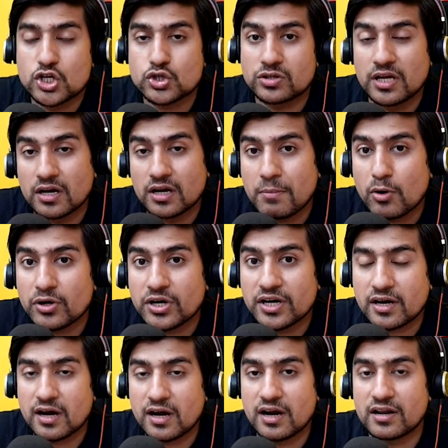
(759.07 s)
So think about it
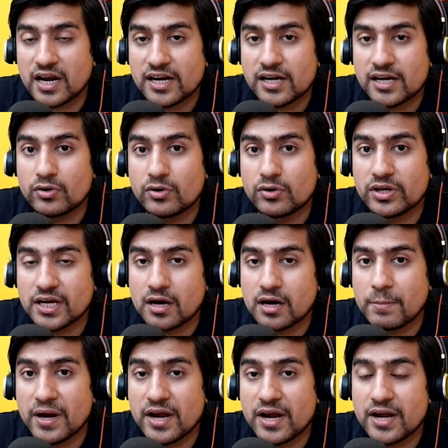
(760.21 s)
and write down in the
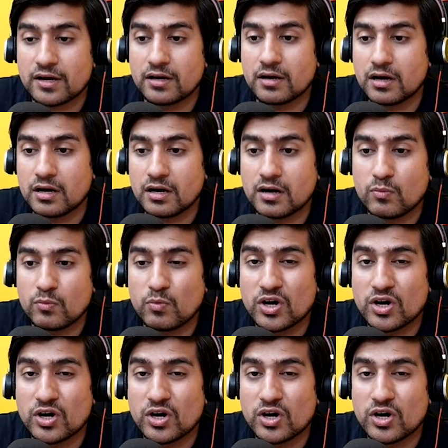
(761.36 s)
comment uh,